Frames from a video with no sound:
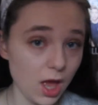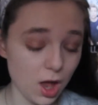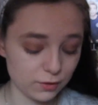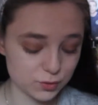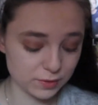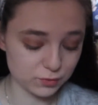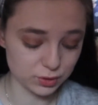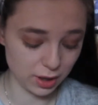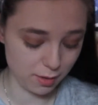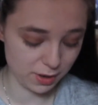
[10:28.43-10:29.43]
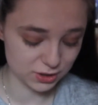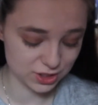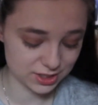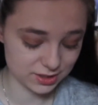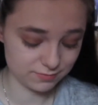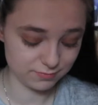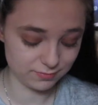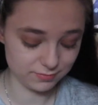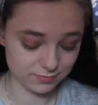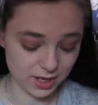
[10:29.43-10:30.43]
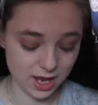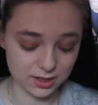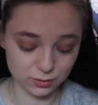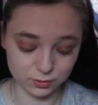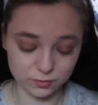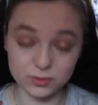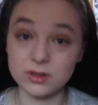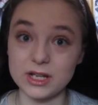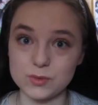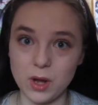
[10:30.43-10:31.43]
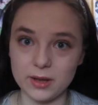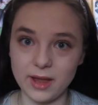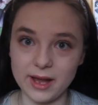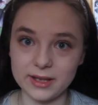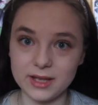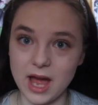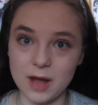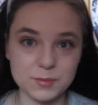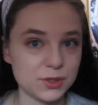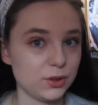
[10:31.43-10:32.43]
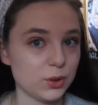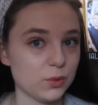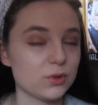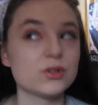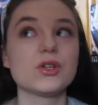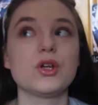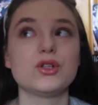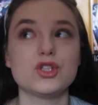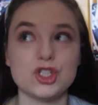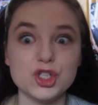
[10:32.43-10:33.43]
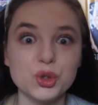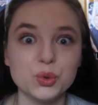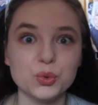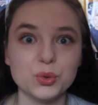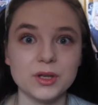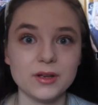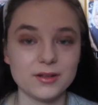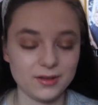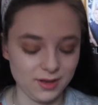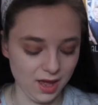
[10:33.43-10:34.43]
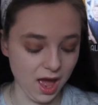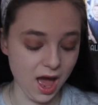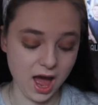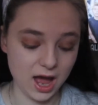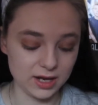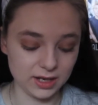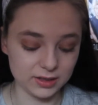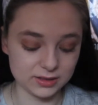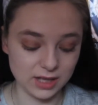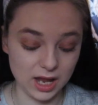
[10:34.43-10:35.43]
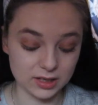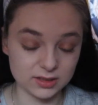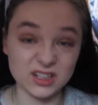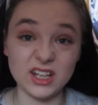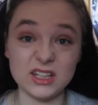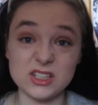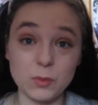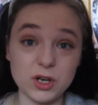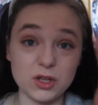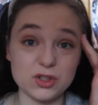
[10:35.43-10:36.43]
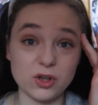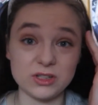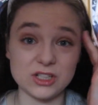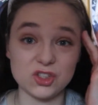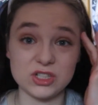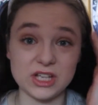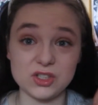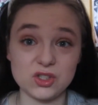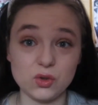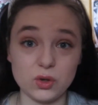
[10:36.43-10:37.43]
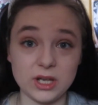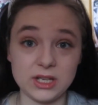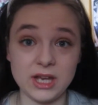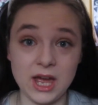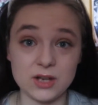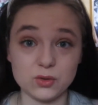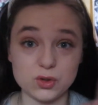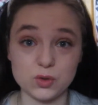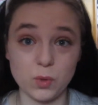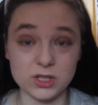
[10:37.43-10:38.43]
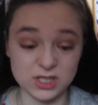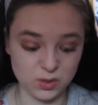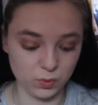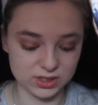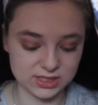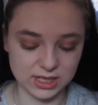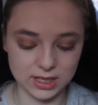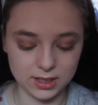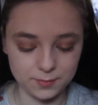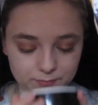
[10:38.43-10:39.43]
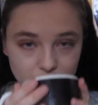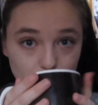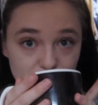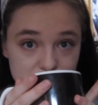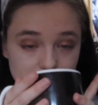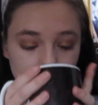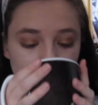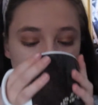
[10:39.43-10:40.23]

I love 24 Karat Magic, and I love That's What I Like. Absolute tune. And it's one of those songs that just gets stuck in your head, or just ones that you want to sing. One sec.